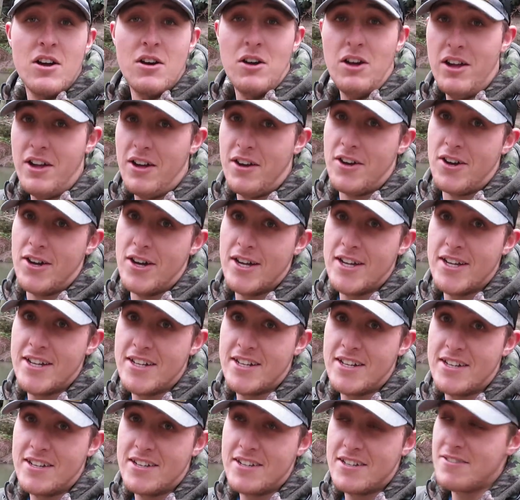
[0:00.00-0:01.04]
Wow.
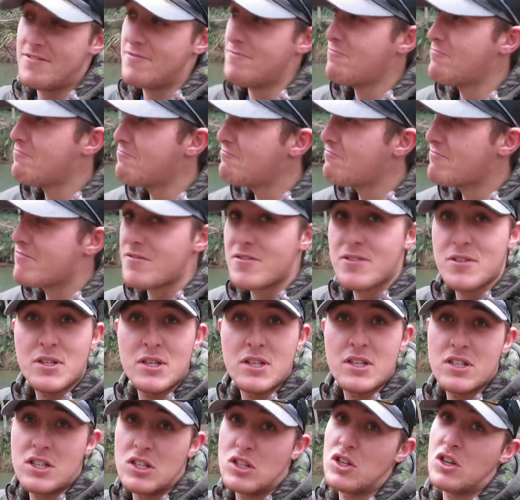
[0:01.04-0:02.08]

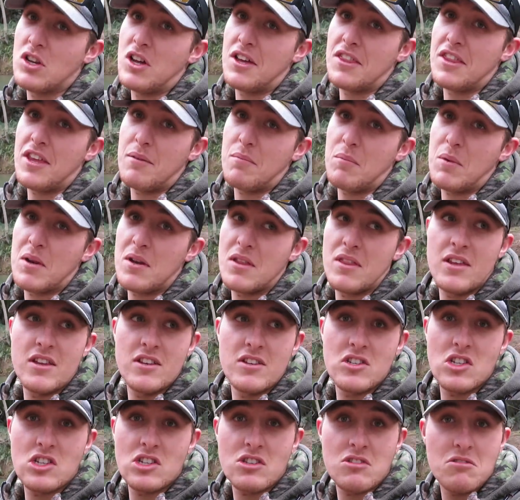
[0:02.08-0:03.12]
Did you like that better
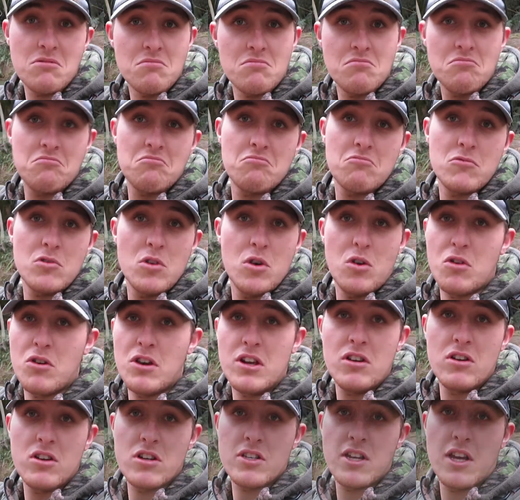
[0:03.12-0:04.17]
than just
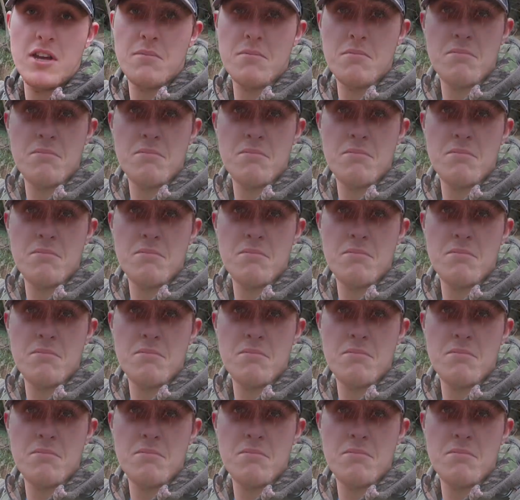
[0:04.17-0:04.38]
already hooked up?